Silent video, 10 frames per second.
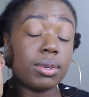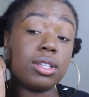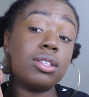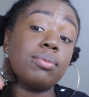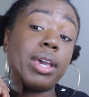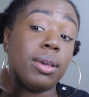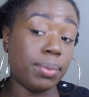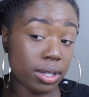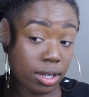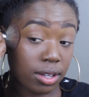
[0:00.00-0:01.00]
because my
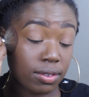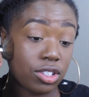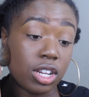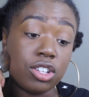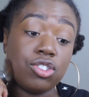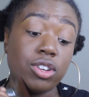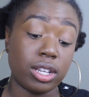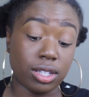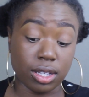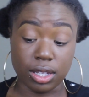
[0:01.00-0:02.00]
opinion of it changed
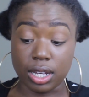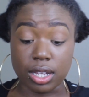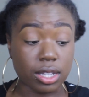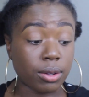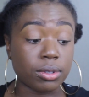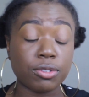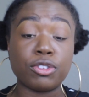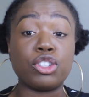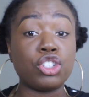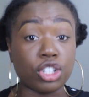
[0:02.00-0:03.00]
drastically, because I was
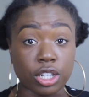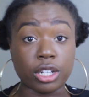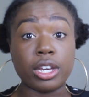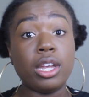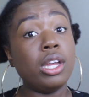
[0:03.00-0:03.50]
for sure